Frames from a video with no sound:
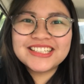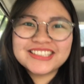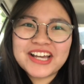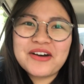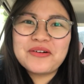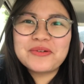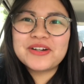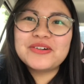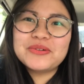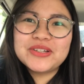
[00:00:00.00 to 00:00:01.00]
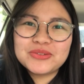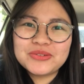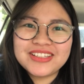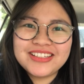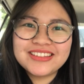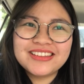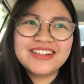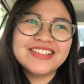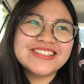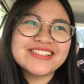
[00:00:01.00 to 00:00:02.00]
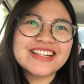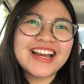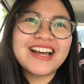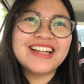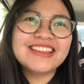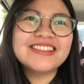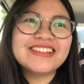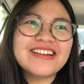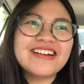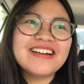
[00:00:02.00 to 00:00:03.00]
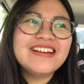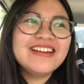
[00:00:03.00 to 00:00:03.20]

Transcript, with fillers: and now we're going to eat lunch at the